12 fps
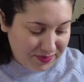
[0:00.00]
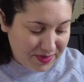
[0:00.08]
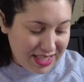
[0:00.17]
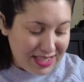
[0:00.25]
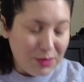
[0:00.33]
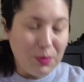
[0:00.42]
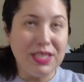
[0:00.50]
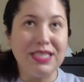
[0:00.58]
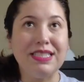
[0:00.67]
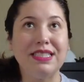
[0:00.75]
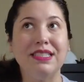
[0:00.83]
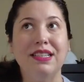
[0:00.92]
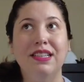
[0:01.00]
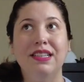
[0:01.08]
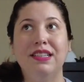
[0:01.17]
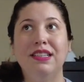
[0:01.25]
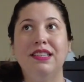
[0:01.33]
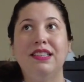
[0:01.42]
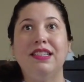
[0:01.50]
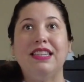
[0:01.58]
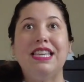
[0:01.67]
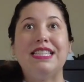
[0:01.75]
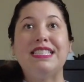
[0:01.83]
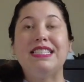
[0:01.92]
This was
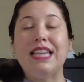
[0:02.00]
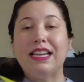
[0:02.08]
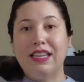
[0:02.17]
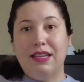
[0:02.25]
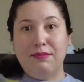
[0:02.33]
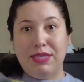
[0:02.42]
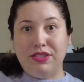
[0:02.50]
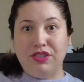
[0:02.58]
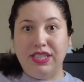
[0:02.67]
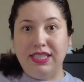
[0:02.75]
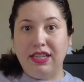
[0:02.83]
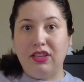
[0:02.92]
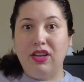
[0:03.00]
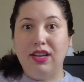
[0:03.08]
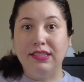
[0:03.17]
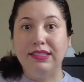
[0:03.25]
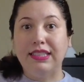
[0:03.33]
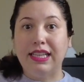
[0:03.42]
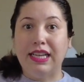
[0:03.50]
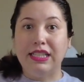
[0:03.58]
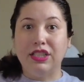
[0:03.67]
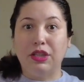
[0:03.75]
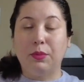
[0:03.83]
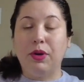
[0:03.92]
the second mystery knit along that I
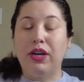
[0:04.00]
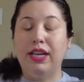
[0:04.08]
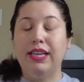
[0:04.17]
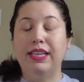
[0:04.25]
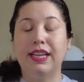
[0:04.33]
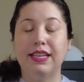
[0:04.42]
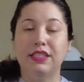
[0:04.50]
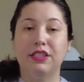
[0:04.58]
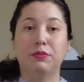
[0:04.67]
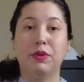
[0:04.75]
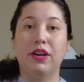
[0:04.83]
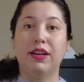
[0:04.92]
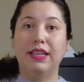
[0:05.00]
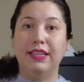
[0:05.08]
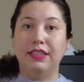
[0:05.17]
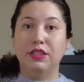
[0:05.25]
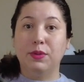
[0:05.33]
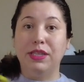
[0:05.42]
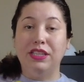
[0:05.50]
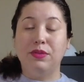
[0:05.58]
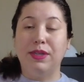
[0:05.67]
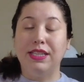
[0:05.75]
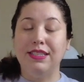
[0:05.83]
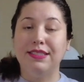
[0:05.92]
took part in. I took part in
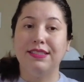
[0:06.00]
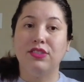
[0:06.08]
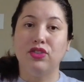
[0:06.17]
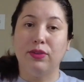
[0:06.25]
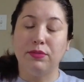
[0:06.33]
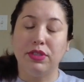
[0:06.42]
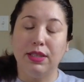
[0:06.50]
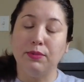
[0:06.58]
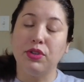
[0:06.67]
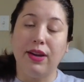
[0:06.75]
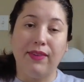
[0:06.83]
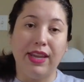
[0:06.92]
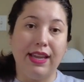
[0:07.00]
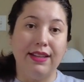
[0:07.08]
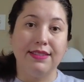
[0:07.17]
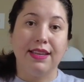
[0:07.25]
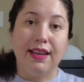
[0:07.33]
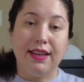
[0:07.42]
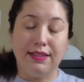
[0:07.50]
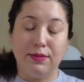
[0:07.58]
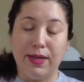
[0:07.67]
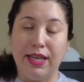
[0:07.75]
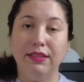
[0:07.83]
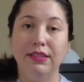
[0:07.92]
2020's Slipstravaganza as
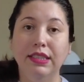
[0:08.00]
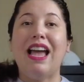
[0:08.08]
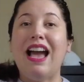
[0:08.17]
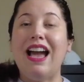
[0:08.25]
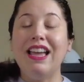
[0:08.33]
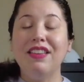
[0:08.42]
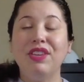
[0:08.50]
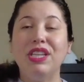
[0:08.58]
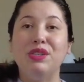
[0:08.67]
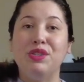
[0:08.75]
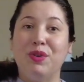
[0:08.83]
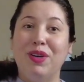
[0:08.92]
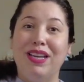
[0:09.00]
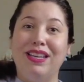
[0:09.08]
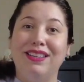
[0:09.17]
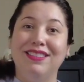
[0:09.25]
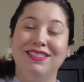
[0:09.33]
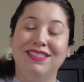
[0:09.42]
well. I've enjoyed